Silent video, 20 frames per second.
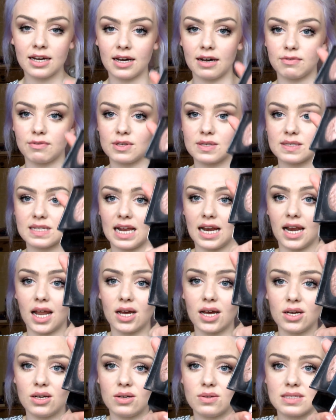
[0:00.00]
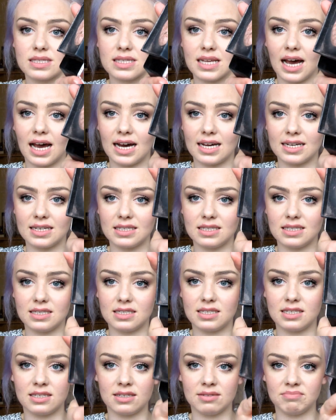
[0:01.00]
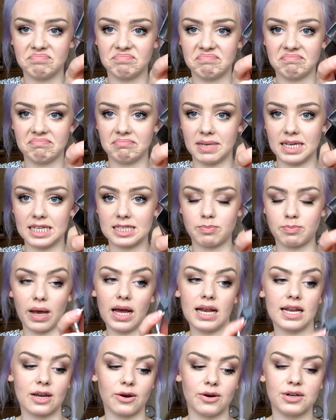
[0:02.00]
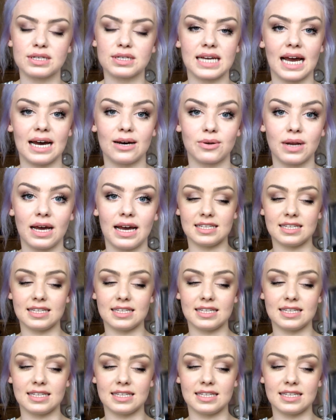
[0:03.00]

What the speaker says: I've used it loads and it's barely gone down.